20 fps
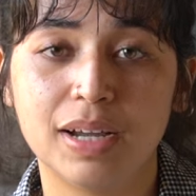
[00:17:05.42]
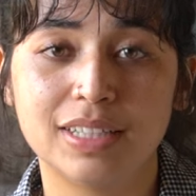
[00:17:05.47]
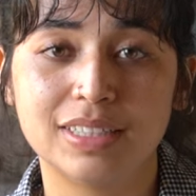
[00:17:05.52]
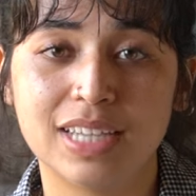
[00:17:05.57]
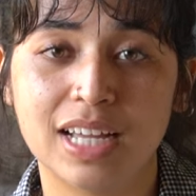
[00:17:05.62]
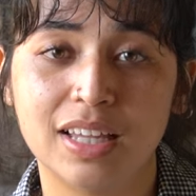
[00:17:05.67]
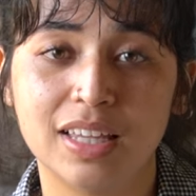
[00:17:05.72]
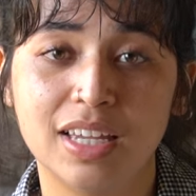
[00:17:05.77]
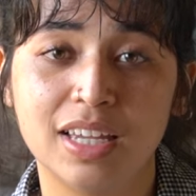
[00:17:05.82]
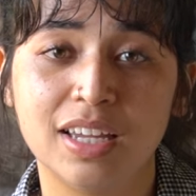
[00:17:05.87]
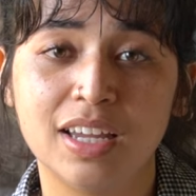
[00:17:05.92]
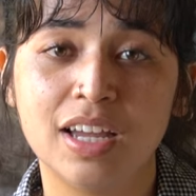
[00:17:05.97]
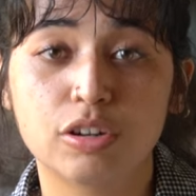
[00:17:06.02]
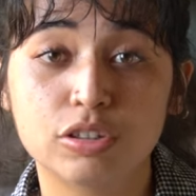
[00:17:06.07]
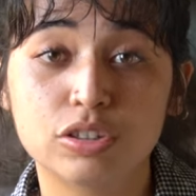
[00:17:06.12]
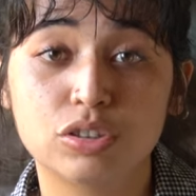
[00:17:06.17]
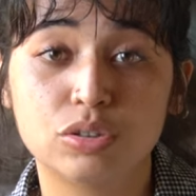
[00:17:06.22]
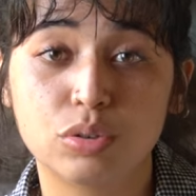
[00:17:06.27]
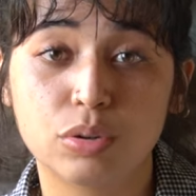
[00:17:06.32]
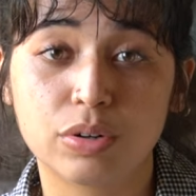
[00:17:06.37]
by telling
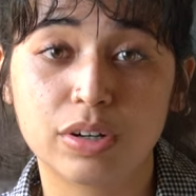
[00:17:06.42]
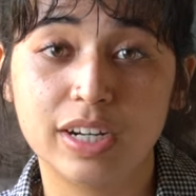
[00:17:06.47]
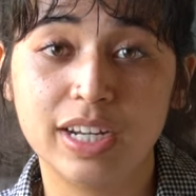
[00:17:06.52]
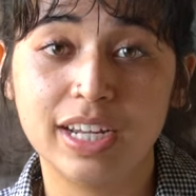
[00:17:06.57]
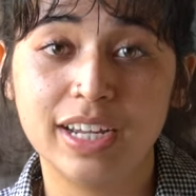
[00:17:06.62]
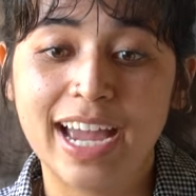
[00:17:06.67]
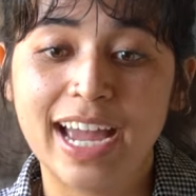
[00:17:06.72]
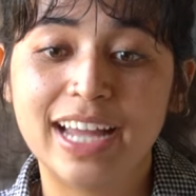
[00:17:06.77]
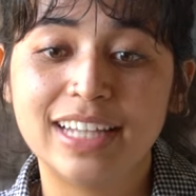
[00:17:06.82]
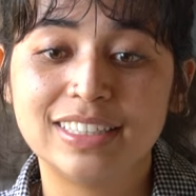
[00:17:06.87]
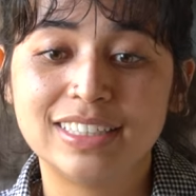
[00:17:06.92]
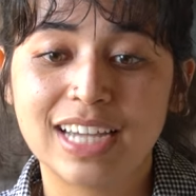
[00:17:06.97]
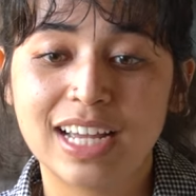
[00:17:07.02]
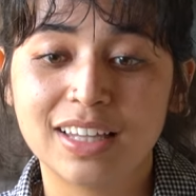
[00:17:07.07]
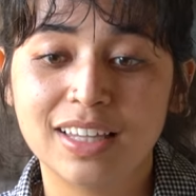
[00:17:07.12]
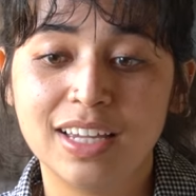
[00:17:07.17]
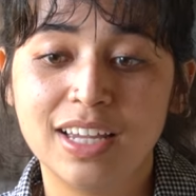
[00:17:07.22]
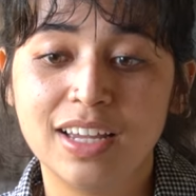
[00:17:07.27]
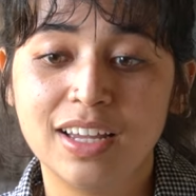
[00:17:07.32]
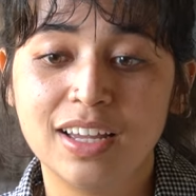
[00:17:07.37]
her story and
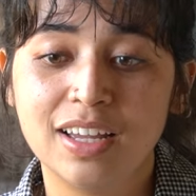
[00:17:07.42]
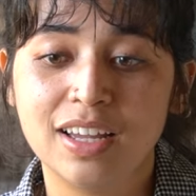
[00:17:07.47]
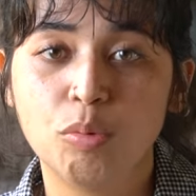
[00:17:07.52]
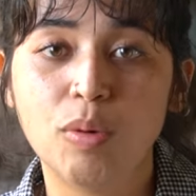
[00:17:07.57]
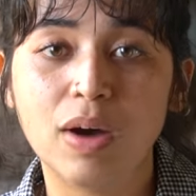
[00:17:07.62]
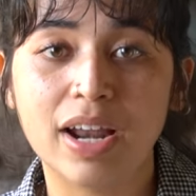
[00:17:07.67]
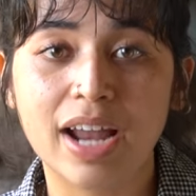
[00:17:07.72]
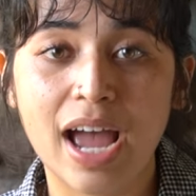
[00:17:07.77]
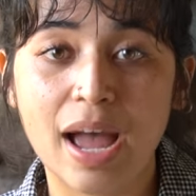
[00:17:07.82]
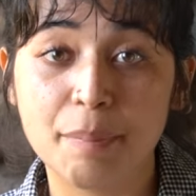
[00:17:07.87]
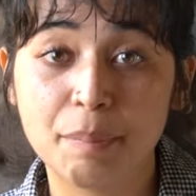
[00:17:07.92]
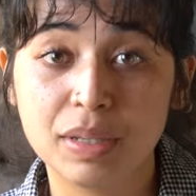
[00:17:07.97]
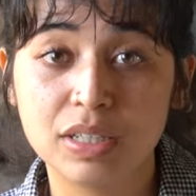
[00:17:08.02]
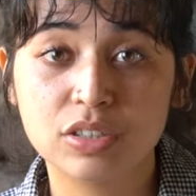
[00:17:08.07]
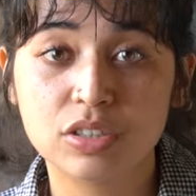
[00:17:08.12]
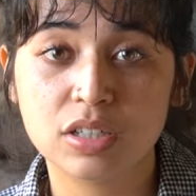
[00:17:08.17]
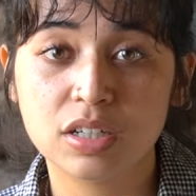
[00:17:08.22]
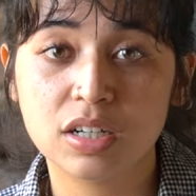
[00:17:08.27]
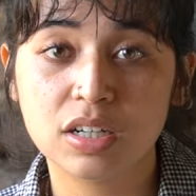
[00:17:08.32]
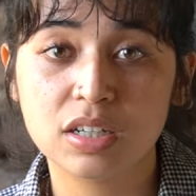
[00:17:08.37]
telling what
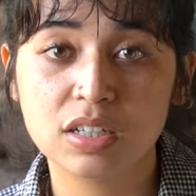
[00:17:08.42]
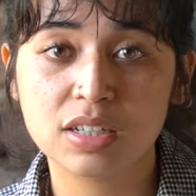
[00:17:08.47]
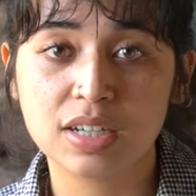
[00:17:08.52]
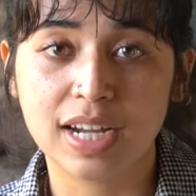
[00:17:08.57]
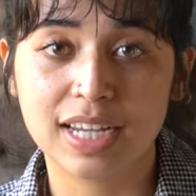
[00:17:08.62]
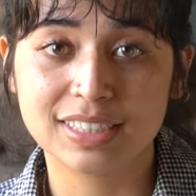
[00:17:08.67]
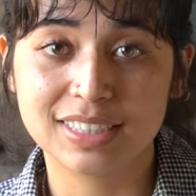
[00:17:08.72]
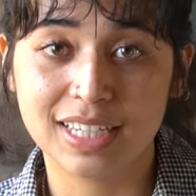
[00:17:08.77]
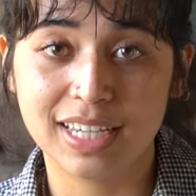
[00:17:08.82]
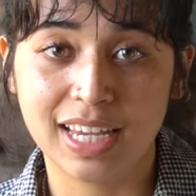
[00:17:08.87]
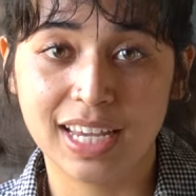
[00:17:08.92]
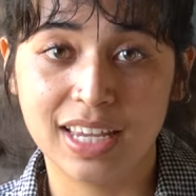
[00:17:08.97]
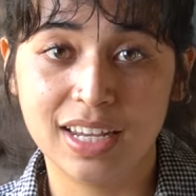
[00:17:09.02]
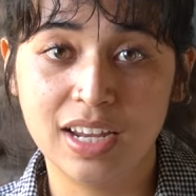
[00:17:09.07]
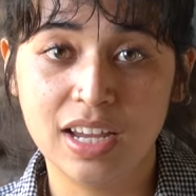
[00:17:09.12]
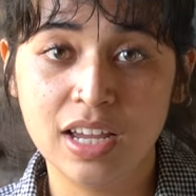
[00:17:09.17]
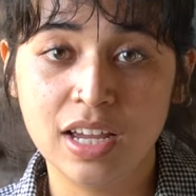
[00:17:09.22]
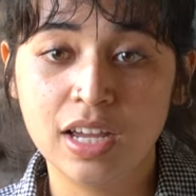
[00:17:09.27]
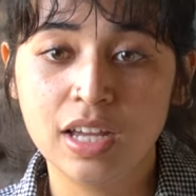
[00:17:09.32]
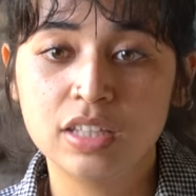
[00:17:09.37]
happened to her as a
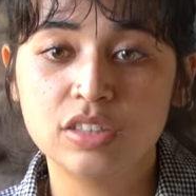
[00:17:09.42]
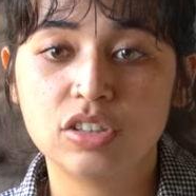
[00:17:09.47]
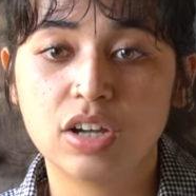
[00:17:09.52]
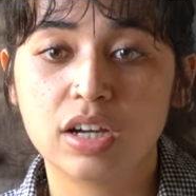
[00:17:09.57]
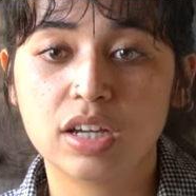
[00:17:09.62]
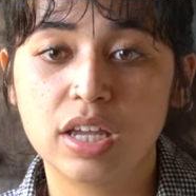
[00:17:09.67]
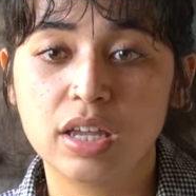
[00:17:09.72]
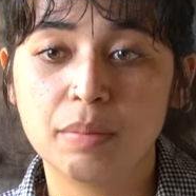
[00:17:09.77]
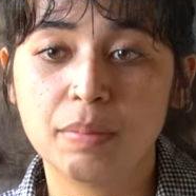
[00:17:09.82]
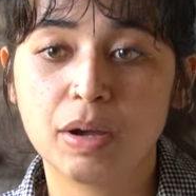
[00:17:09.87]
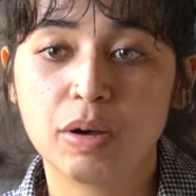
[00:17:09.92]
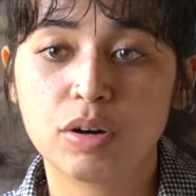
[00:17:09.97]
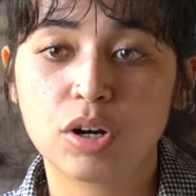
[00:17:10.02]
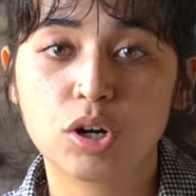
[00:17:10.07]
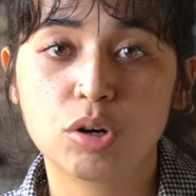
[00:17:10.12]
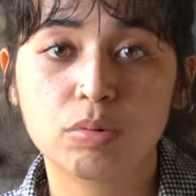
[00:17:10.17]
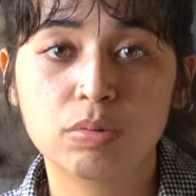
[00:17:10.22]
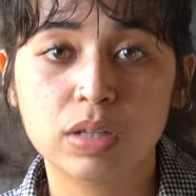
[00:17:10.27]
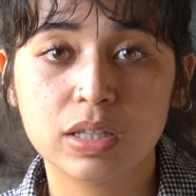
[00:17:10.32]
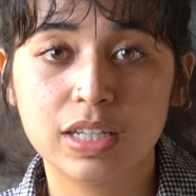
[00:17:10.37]
kid, talking about
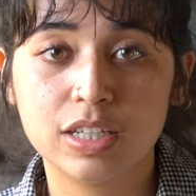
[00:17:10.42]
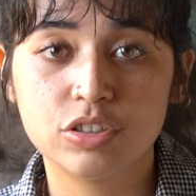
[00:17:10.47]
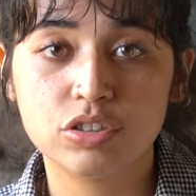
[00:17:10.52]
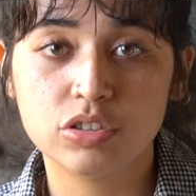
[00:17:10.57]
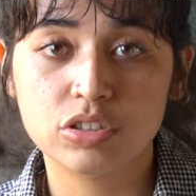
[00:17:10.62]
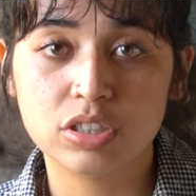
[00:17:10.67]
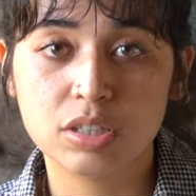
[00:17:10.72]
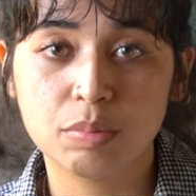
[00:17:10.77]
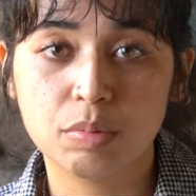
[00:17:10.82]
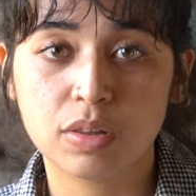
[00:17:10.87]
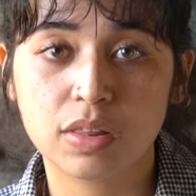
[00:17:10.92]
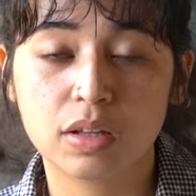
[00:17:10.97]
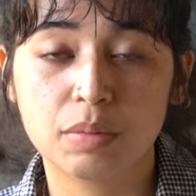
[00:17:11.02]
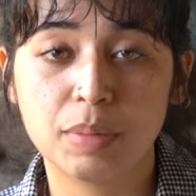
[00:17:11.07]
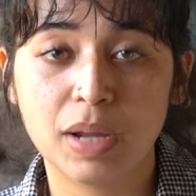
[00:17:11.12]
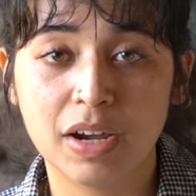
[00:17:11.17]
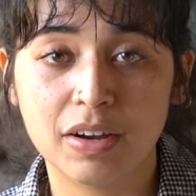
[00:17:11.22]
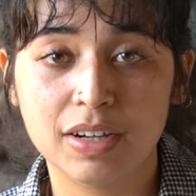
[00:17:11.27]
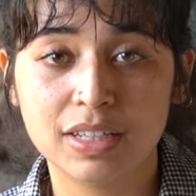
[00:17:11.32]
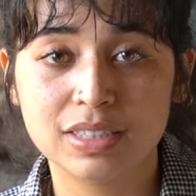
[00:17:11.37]
her relationship with her
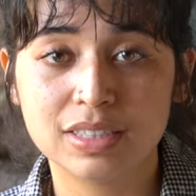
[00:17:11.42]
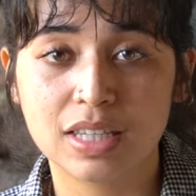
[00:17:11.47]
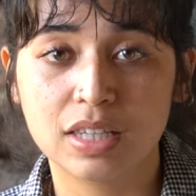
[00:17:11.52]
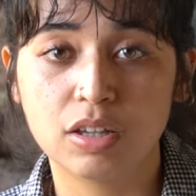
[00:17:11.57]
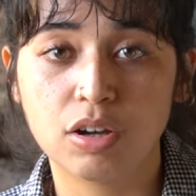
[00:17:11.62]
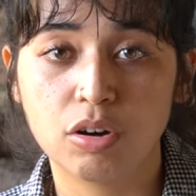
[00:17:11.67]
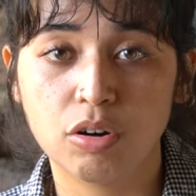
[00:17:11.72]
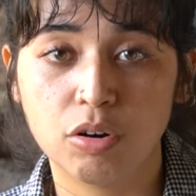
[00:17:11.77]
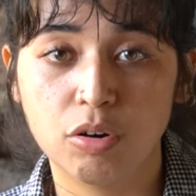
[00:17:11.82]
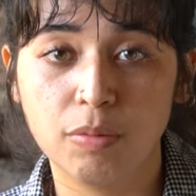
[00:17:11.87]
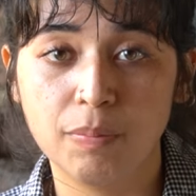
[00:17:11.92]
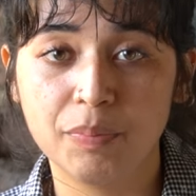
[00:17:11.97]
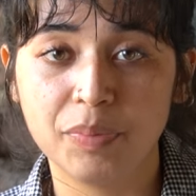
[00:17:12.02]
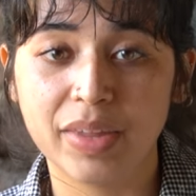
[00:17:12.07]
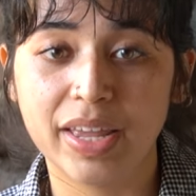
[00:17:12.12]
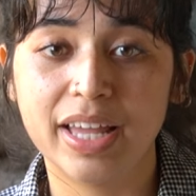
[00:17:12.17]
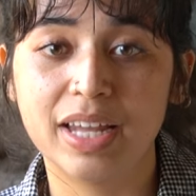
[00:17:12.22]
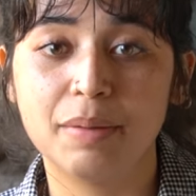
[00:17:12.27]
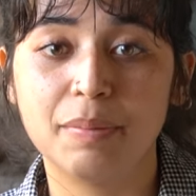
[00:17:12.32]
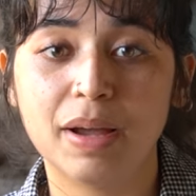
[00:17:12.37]
parents and the home,
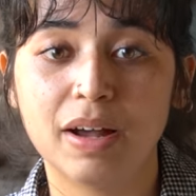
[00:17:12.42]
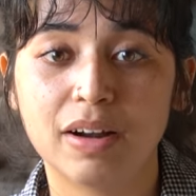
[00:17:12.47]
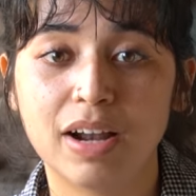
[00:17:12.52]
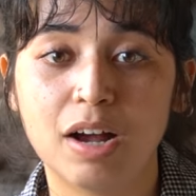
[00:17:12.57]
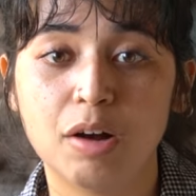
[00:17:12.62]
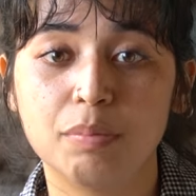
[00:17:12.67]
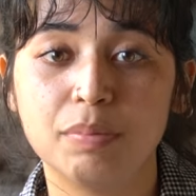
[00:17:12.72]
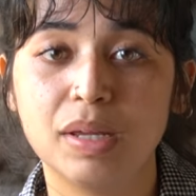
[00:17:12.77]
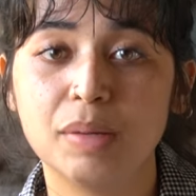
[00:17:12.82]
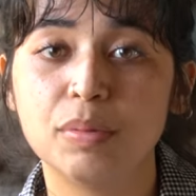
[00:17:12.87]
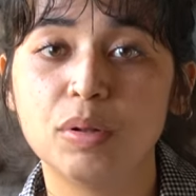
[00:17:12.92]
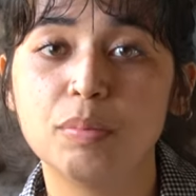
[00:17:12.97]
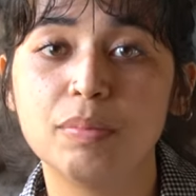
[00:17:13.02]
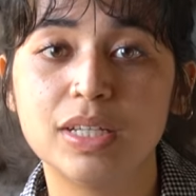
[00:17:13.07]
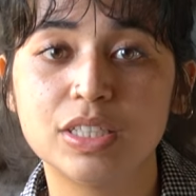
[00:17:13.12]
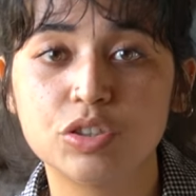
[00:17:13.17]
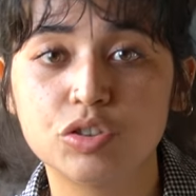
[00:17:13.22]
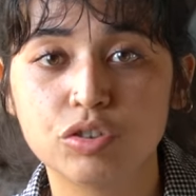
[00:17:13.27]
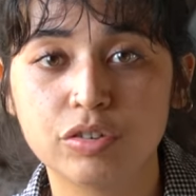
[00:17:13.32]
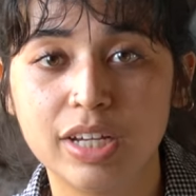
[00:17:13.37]
and about how people
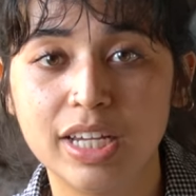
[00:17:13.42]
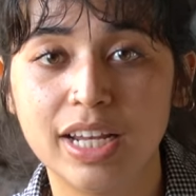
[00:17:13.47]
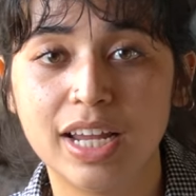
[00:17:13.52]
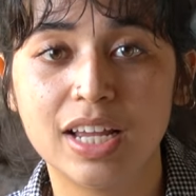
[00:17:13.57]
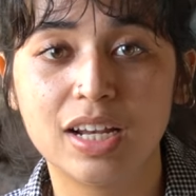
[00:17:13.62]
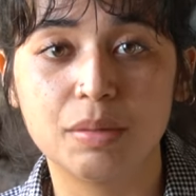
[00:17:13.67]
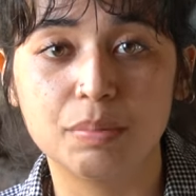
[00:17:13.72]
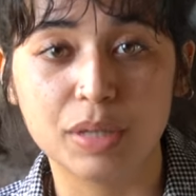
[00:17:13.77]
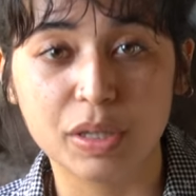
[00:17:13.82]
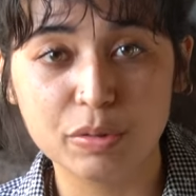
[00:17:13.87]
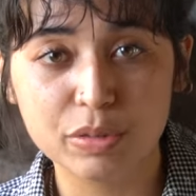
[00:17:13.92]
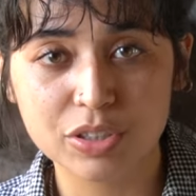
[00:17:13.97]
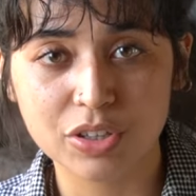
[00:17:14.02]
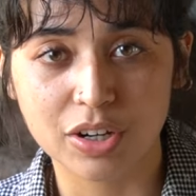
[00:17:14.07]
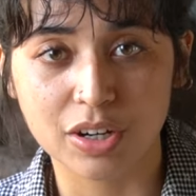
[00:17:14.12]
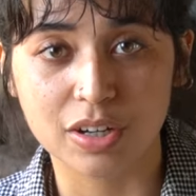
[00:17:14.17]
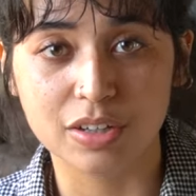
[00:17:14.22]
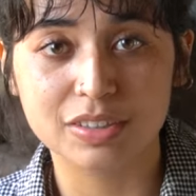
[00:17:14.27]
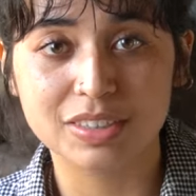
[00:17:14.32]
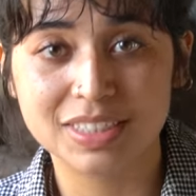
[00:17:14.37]
mistreat and abuse
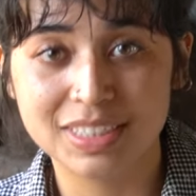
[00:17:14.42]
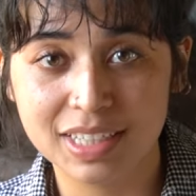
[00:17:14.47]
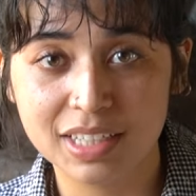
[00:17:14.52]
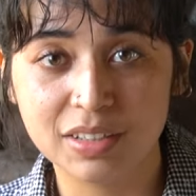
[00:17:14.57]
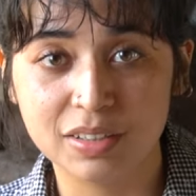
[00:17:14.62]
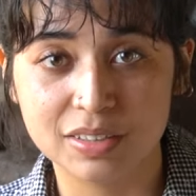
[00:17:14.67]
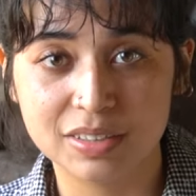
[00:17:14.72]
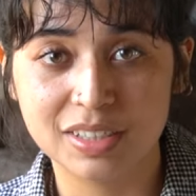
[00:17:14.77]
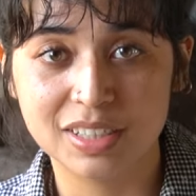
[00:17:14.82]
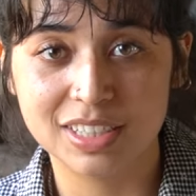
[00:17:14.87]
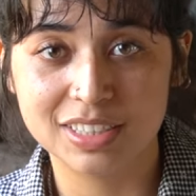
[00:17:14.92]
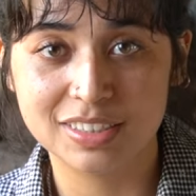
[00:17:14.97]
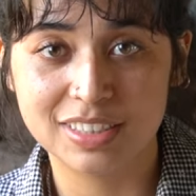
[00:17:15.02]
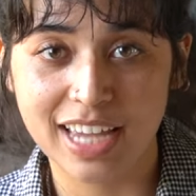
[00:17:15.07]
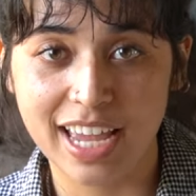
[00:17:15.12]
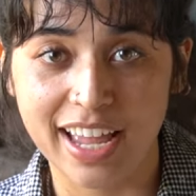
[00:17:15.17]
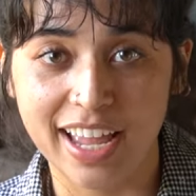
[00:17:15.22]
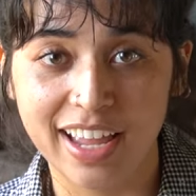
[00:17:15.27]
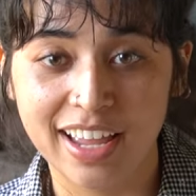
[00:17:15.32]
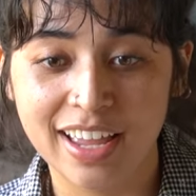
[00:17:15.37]
her still to this
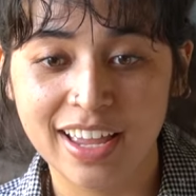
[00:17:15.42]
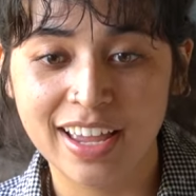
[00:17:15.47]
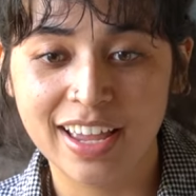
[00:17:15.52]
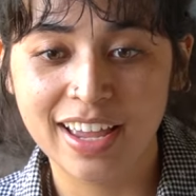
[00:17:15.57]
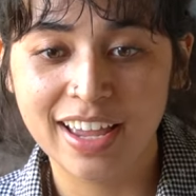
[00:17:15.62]
day.